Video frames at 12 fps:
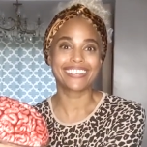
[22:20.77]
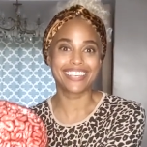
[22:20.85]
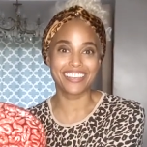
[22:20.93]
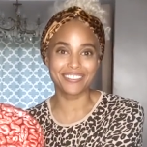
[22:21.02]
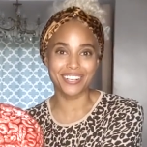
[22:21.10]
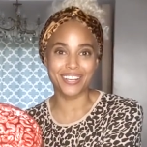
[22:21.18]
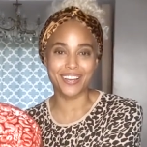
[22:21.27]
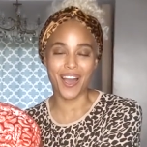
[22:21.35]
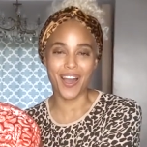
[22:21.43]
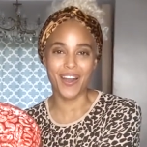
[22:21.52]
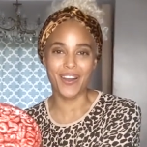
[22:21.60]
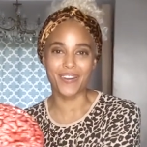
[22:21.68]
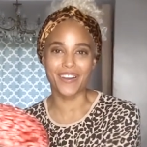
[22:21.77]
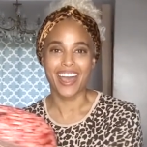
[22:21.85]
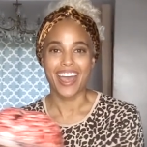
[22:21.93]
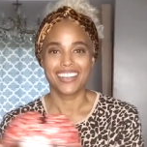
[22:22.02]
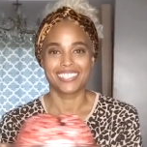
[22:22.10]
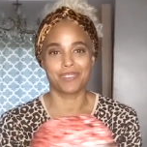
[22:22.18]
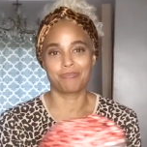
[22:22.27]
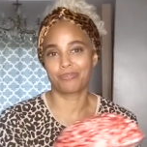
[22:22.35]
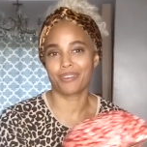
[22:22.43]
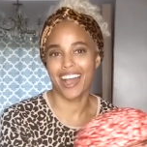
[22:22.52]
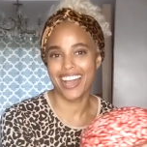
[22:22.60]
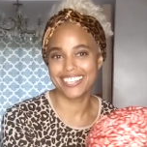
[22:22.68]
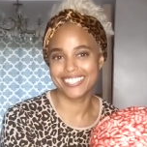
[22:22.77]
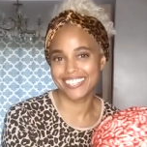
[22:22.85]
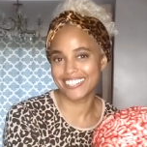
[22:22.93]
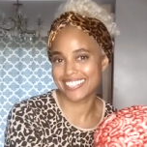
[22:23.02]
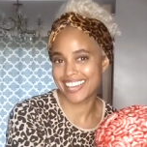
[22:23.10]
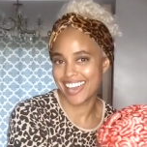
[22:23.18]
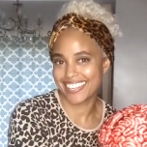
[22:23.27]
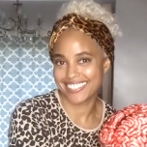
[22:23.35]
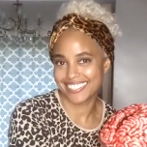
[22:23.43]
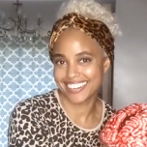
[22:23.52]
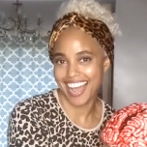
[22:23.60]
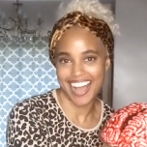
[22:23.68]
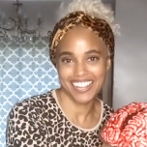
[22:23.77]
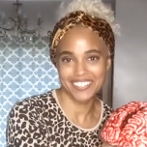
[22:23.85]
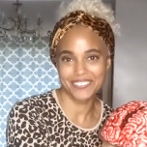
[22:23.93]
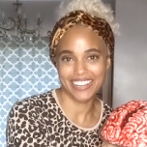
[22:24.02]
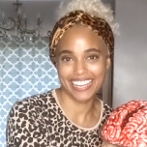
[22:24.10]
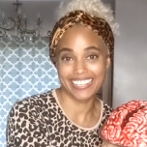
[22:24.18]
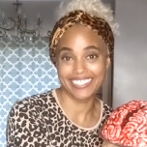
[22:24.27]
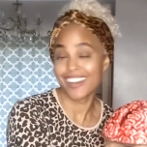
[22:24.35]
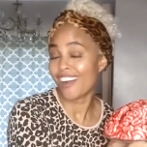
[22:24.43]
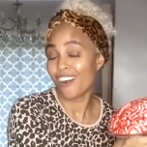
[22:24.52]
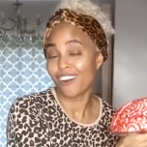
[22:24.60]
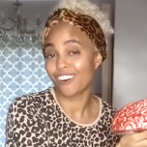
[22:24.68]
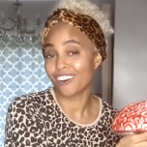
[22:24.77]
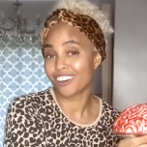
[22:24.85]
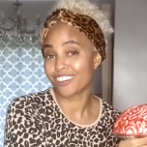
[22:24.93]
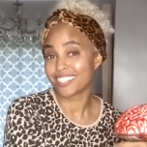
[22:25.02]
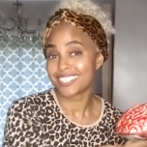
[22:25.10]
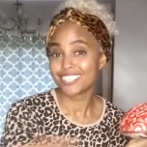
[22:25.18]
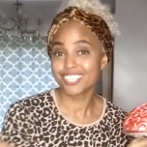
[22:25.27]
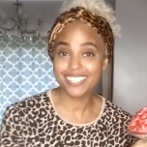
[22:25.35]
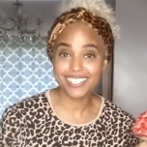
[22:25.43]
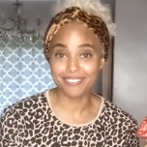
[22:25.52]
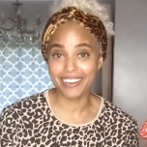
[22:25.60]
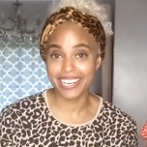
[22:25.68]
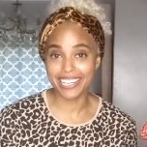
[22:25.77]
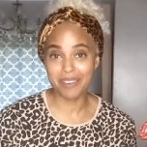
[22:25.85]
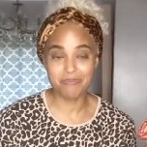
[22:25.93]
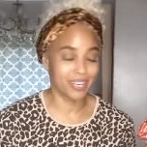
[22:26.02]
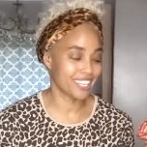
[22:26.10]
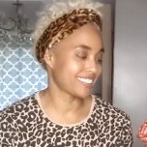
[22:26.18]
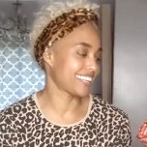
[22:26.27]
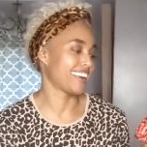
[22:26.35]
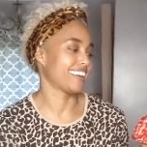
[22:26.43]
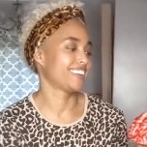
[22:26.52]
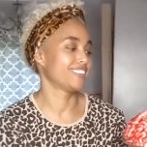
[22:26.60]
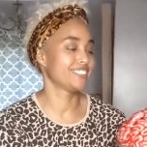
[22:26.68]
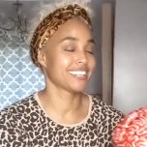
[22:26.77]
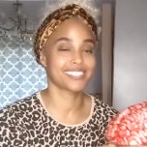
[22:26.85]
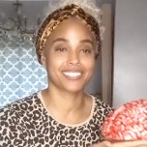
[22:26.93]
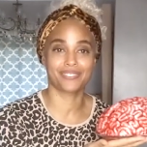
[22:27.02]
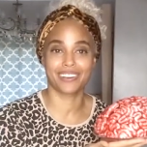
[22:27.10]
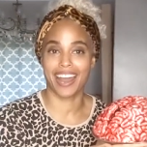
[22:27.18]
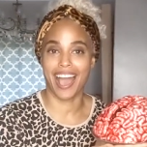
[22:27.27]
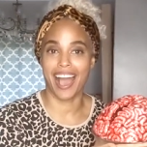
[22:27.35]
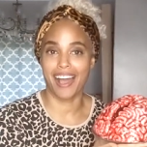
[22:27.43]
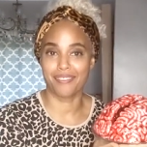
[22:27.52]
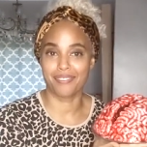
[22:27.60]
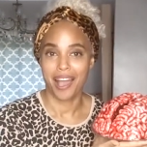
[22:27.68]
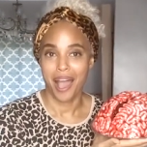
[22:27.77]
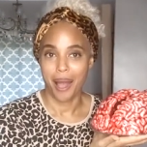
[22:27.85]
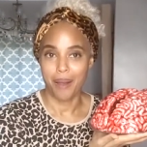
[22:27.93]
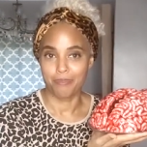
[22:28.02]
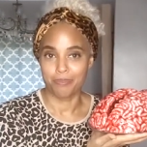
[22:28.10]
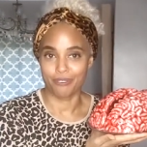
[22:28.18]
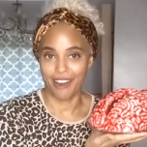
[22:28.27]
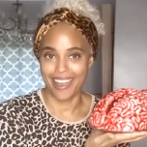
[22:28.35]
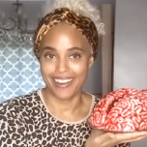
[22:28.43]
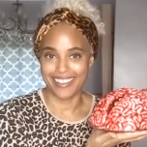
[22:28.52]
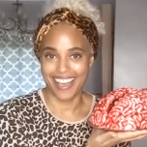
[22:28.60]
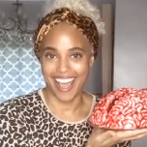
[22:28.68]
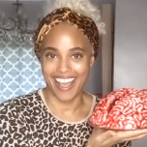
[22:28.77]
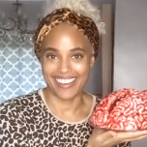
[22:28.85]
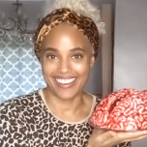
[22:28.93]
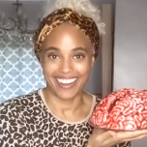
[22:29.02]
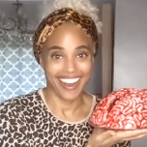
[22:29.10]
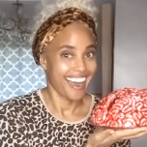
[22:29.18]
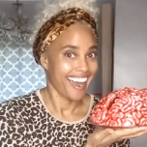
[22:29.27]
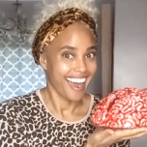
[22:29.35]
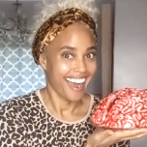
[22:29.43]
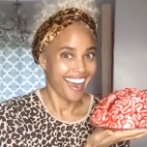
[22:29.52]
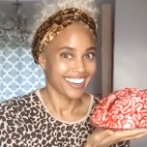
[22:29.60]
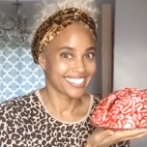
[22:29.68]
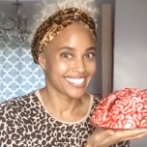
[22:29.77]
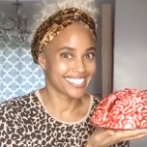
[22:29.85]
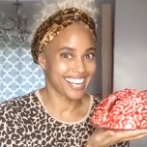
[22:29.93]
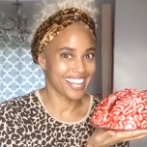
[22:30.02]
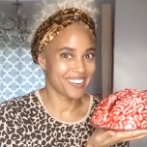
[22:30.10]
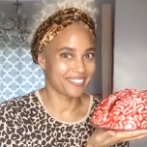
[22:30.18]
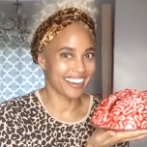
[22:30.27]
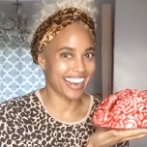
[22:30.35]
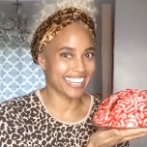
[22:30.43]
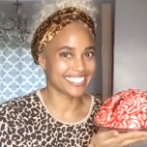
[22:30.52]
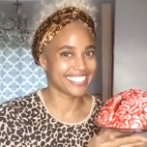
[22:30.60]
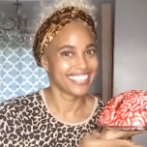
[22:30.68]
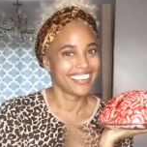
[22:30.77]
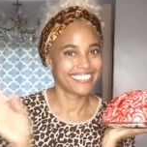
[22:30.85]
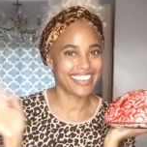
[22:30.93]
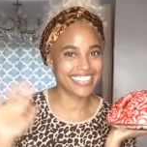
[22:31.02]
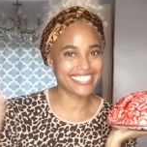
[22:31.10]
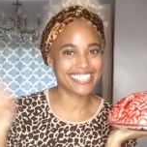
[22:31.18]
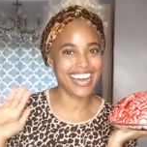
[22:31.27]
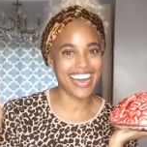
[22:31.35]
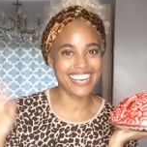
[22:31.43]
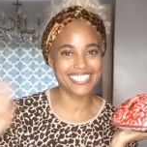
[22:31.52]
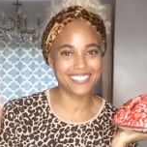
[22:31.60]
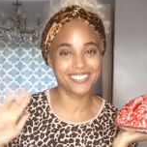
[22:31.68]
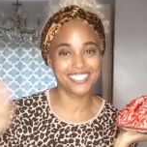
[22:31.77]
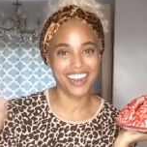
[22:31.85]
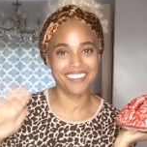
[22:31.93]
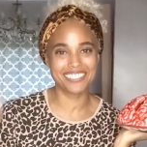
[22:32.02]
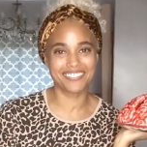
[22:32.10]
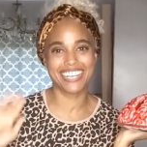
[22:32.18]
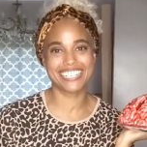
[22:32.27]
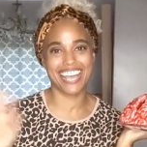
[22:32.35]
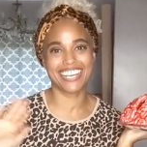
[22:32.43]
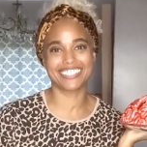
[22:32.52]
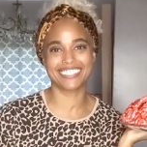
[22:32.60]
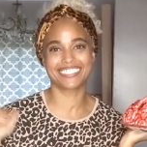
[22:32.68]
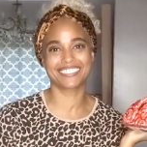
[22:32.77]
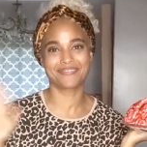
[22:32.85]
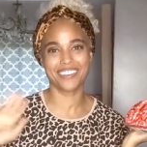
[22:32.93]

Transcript: give it a go, surprise your guests on Halloween or just a regular birthday. Who doesn't want to have a brain cake to celebrate. Thanks guys, subscribe to my channel.